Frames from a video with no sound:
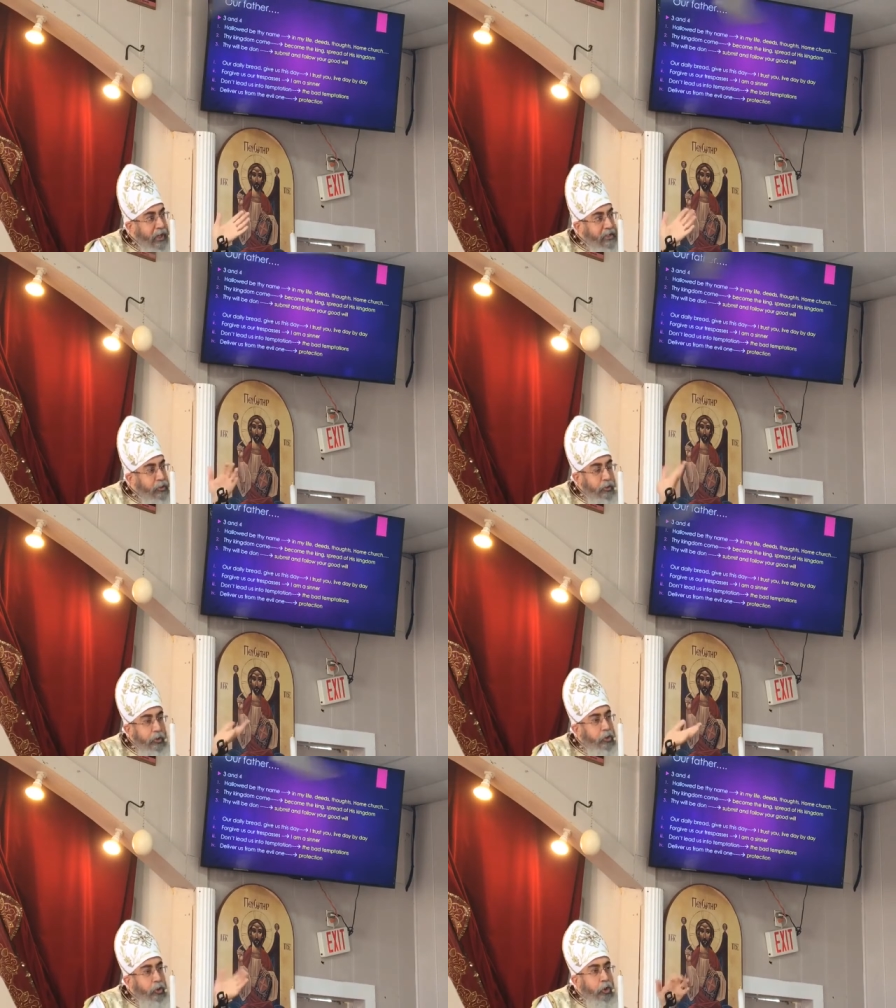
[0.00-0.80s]
place you
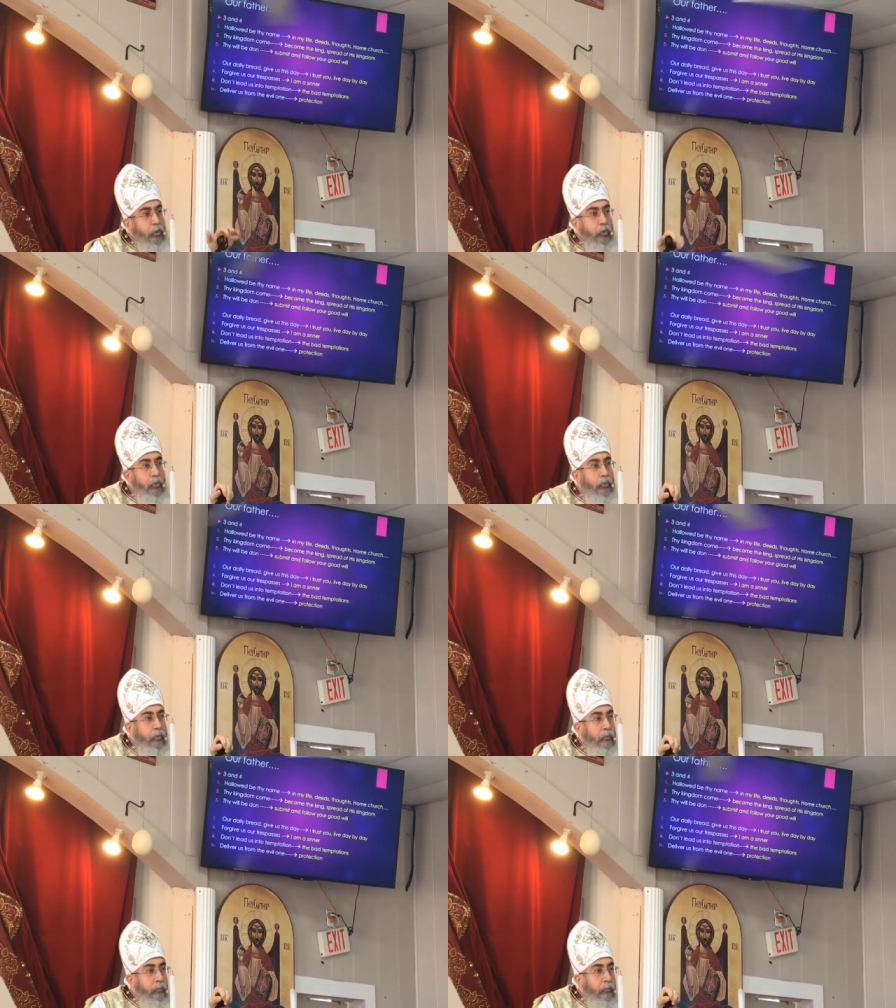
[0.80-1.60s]
don't know.
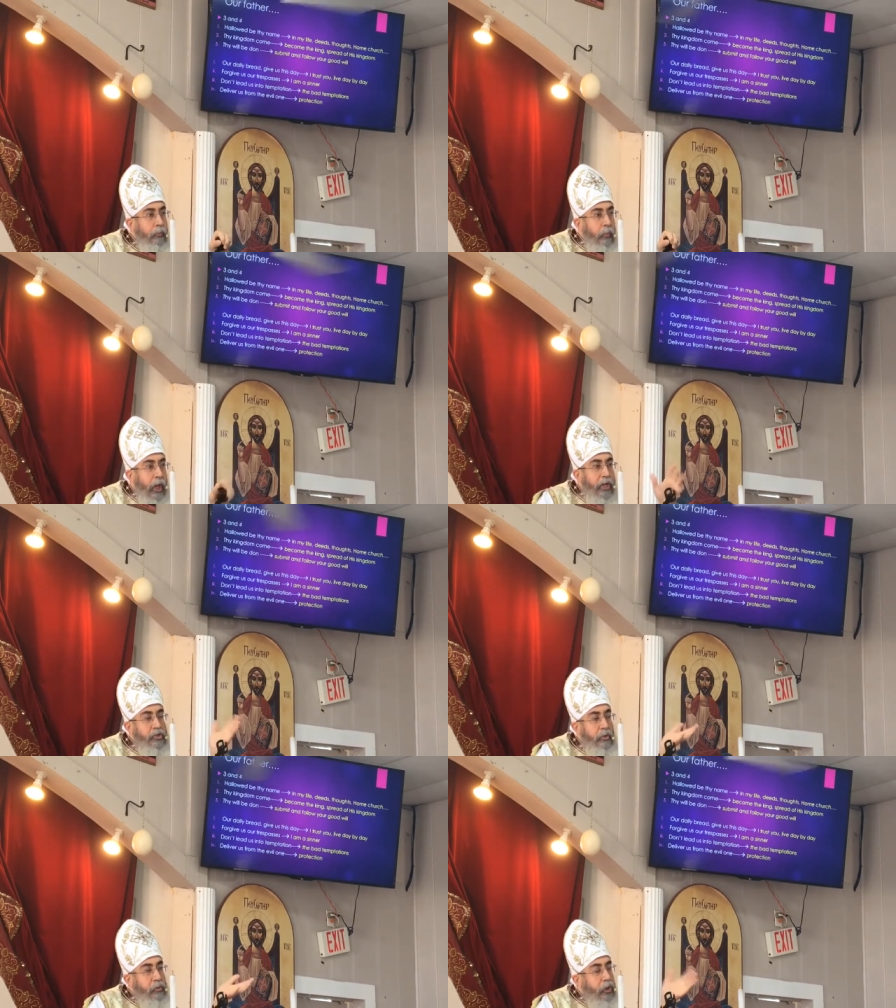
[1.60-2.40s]

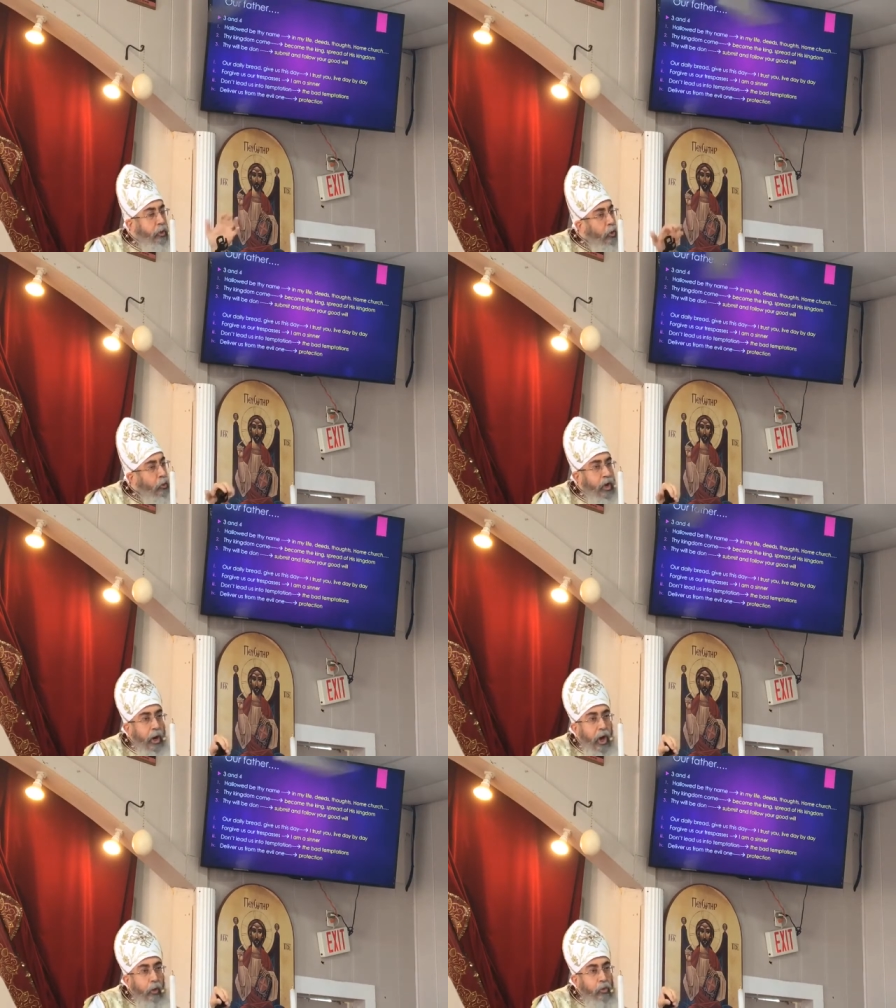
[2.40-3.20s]
Actually, you know
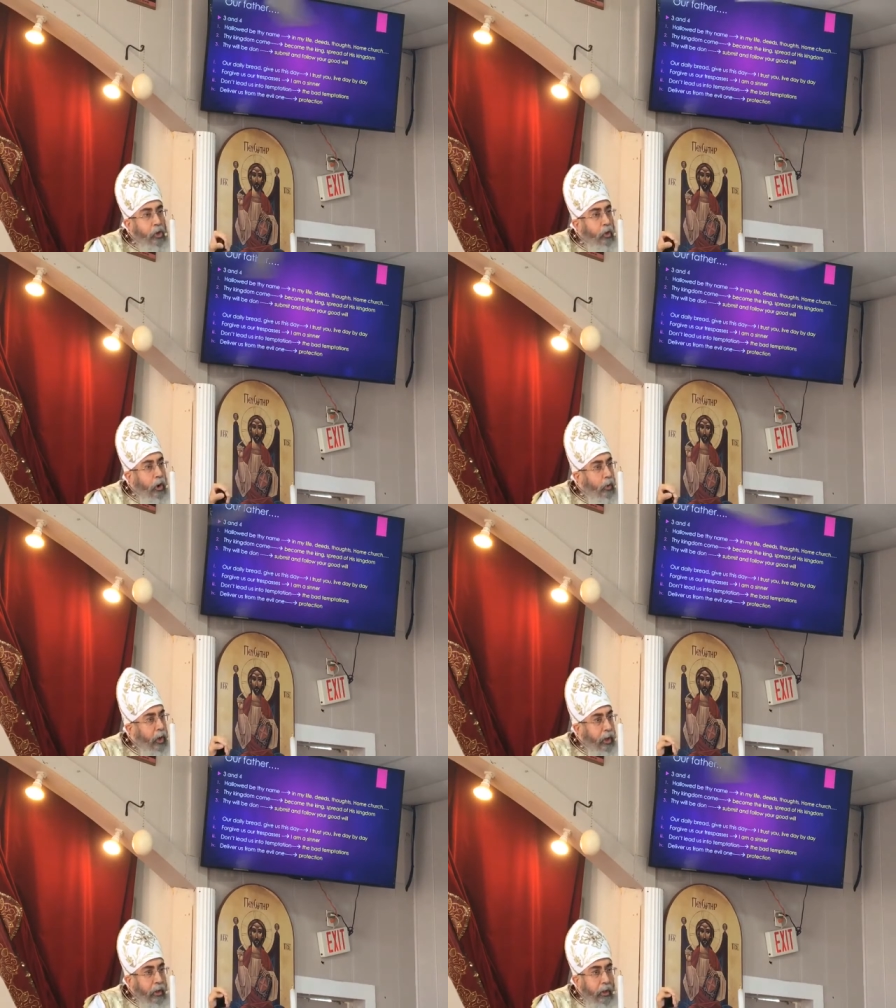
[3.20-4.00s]
where are we,
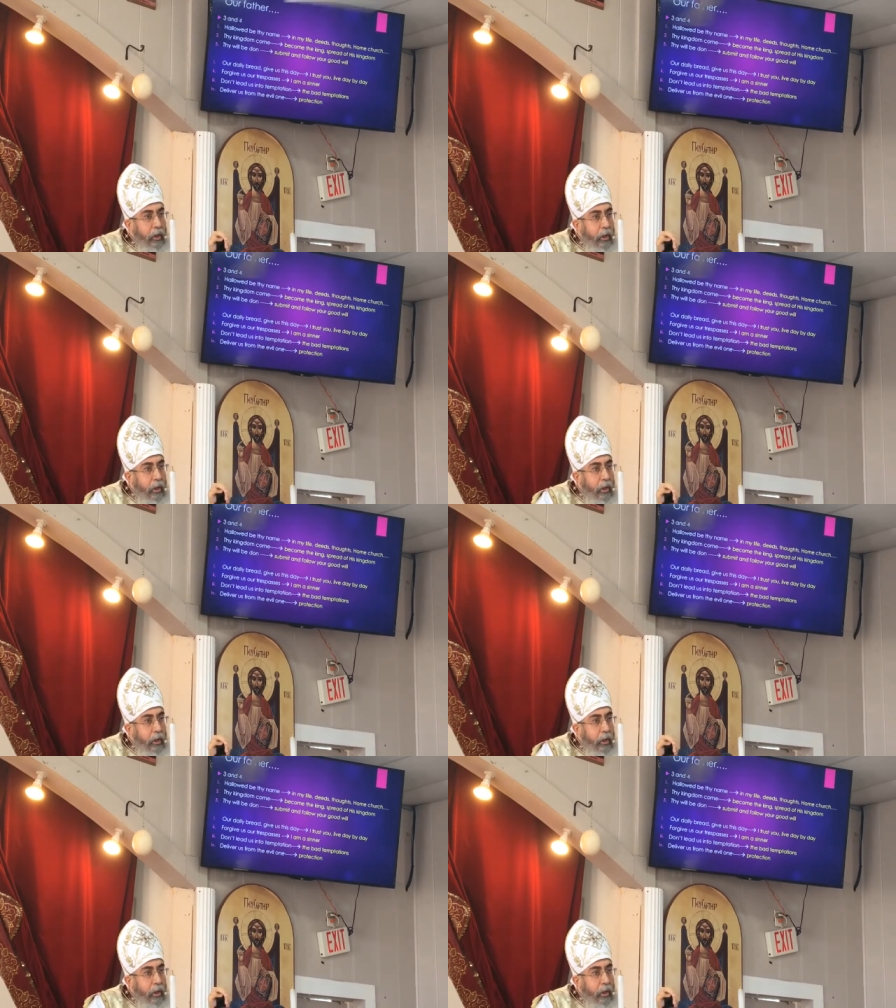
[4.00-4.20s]
going?